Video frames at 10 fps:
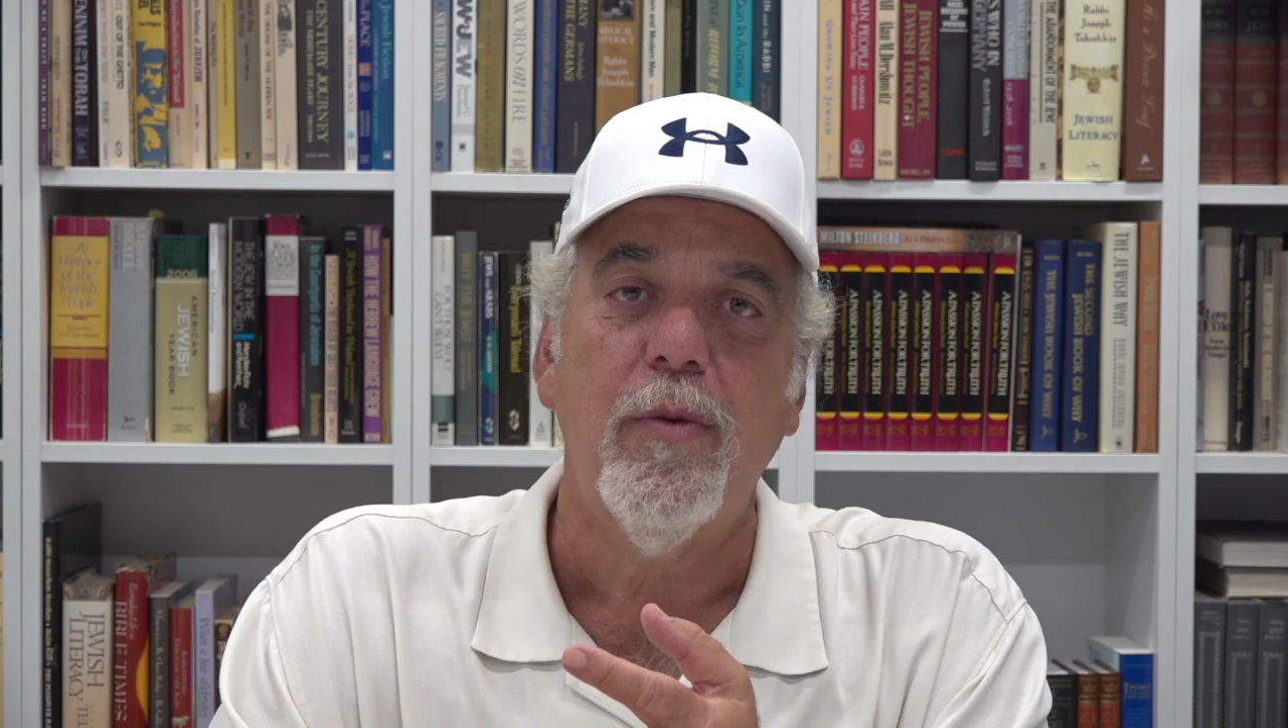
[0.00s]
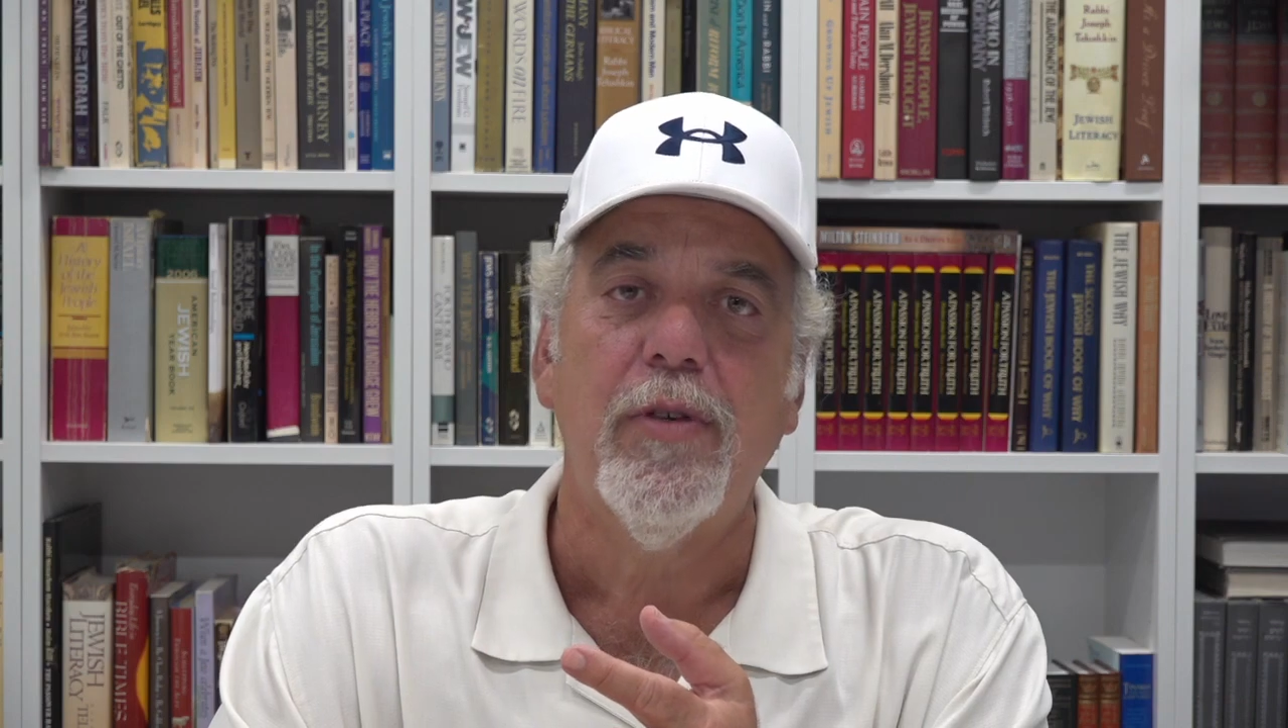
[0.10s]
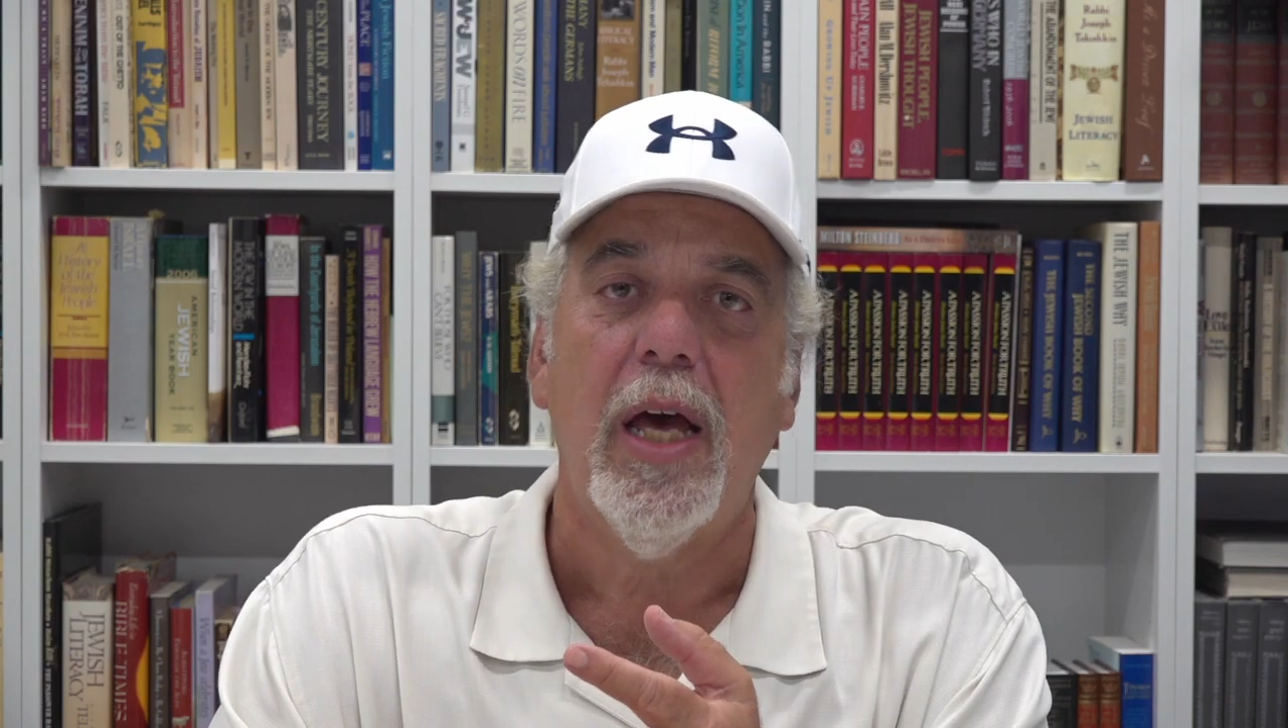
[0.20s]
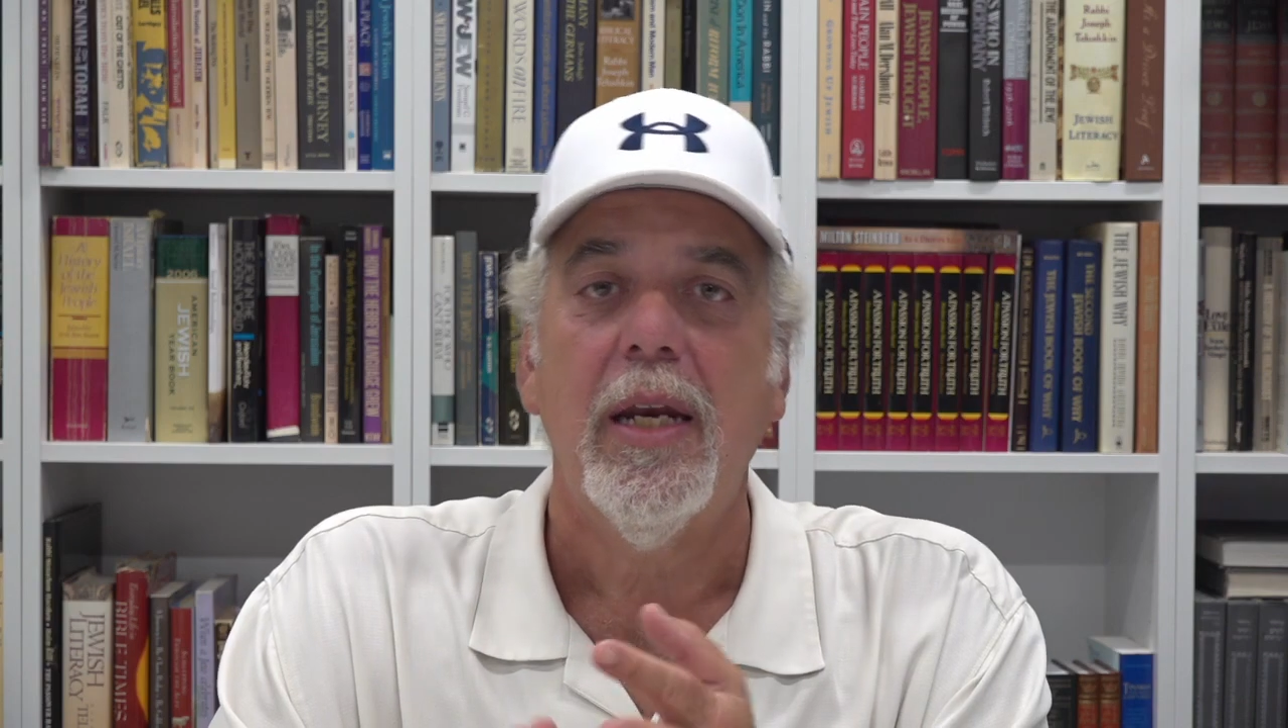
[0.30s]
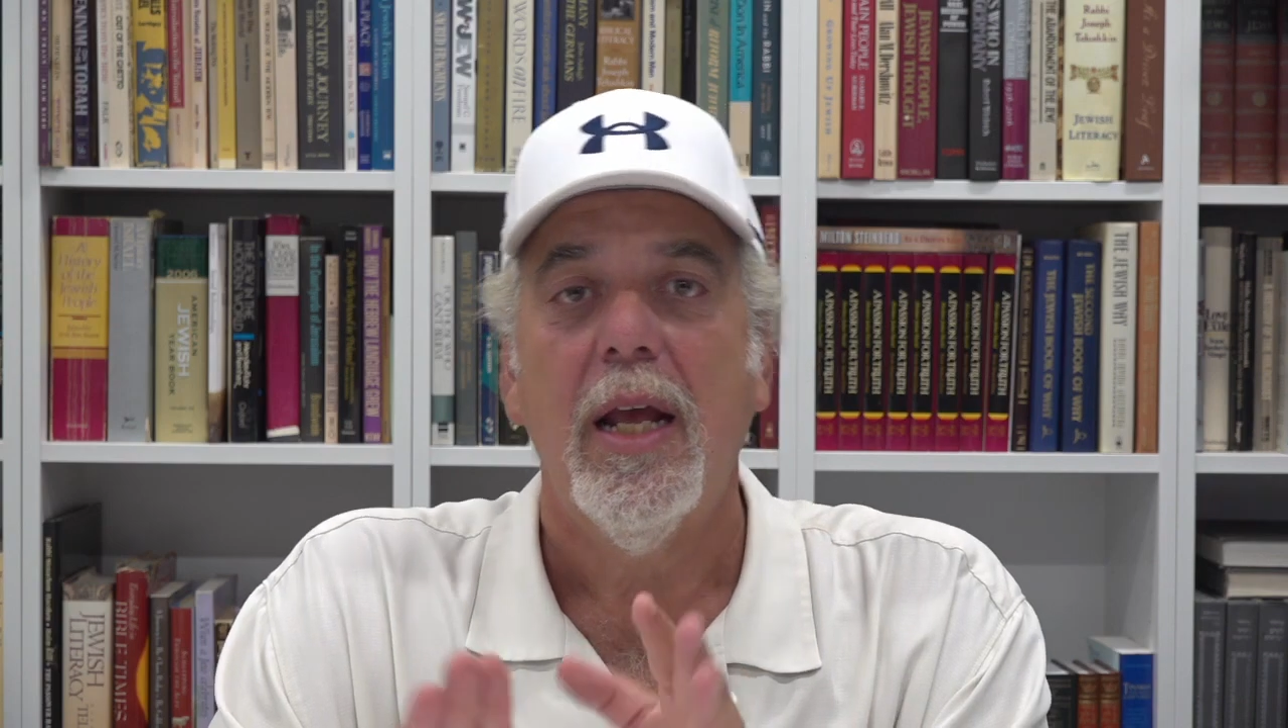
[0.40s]
we've
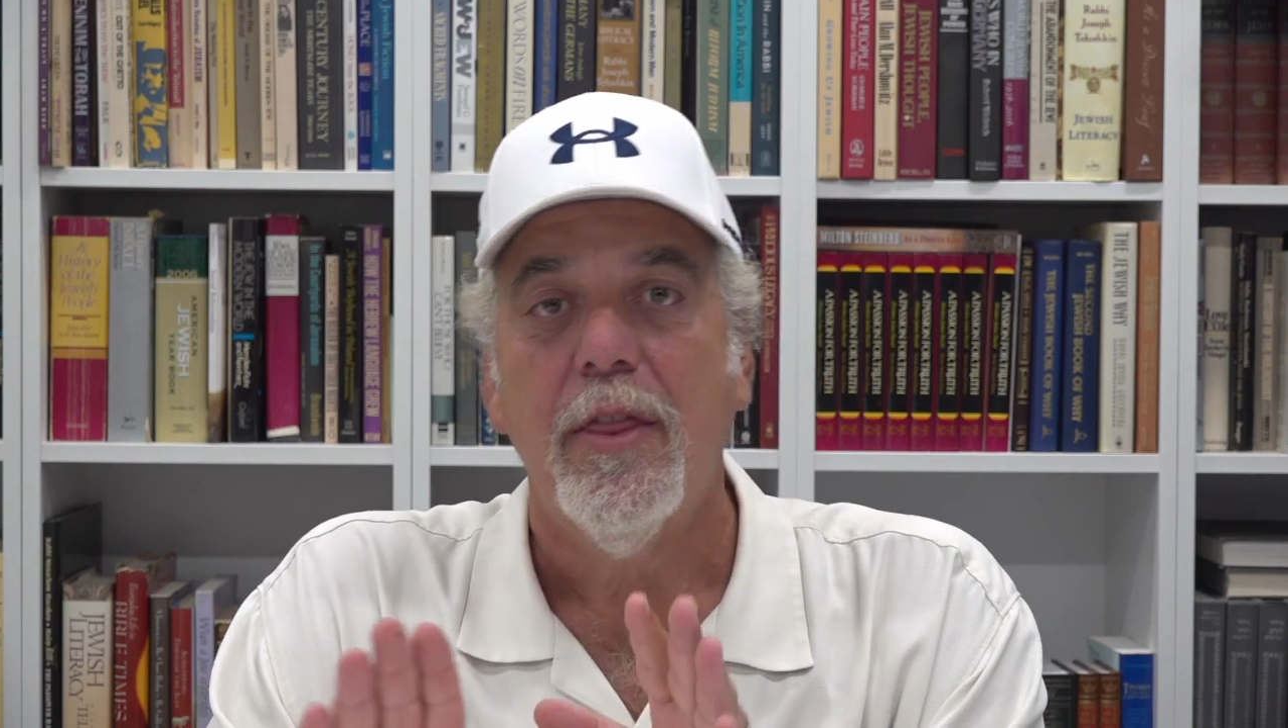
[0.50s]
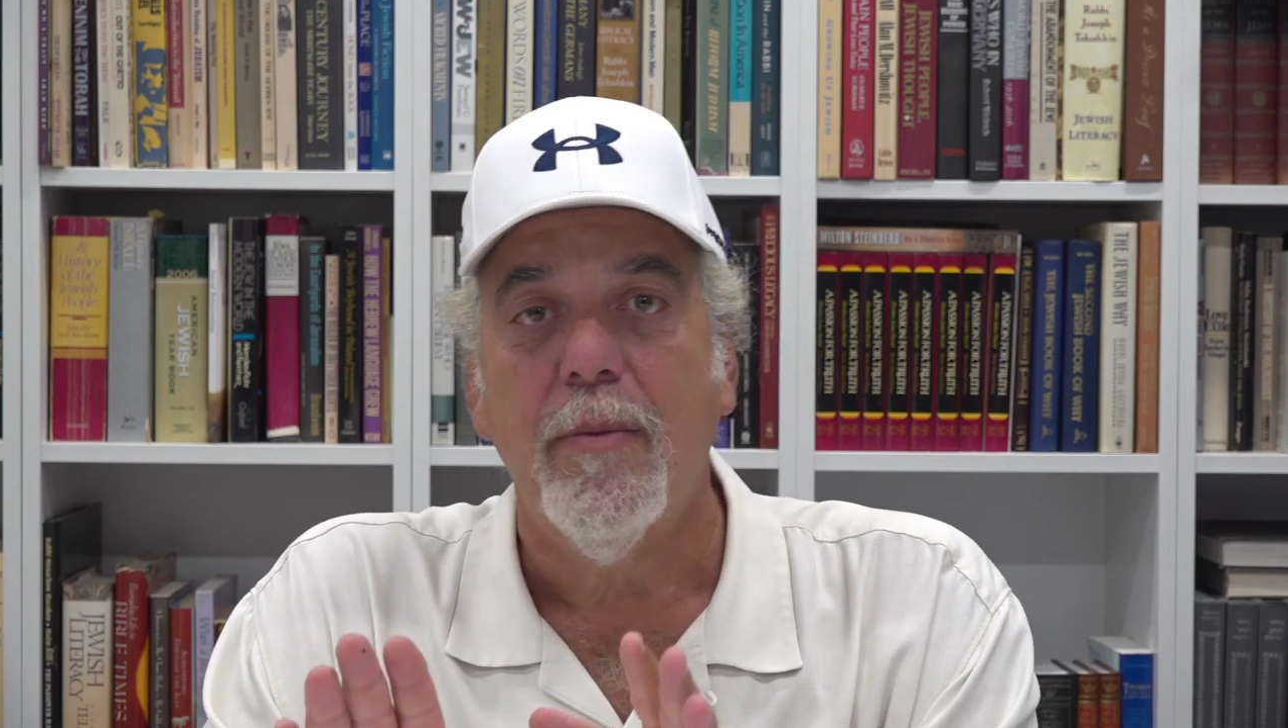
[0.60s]
done,